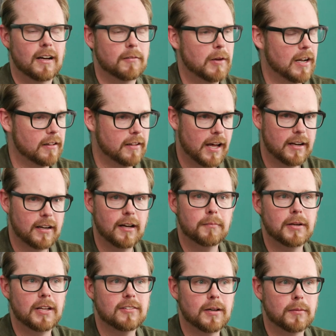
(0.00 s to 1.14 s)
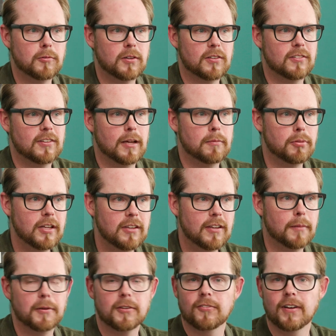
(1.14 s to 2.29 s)
We had a lot of companies come to us and say, please
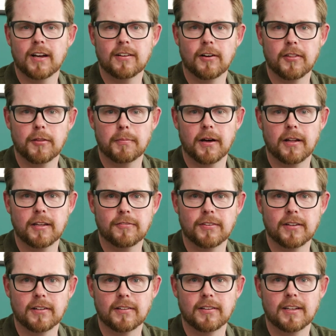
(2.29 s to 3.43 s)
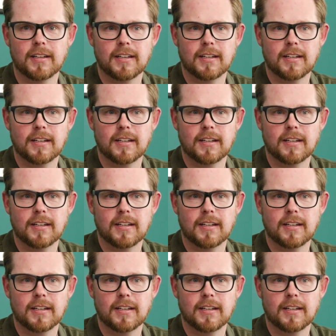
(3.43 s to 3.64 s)
help us find all the polyfill